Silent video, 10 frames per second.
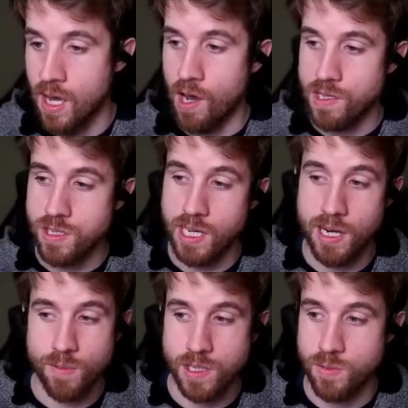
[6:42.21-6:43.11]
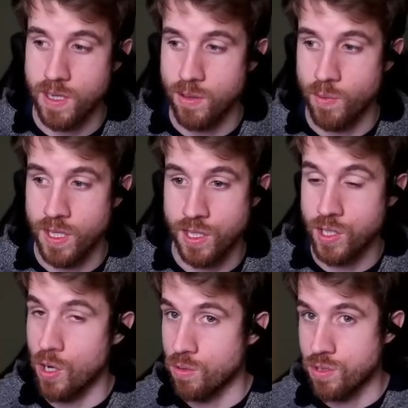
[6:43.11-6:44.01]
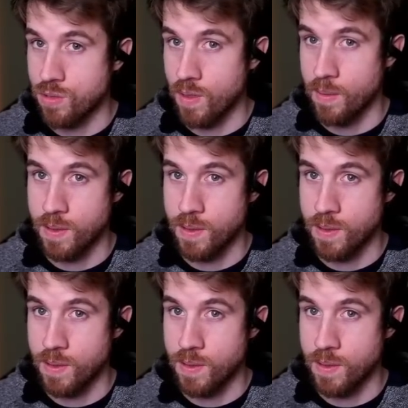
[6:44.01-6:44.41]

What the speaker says: Also kind of works well with Ghost, right?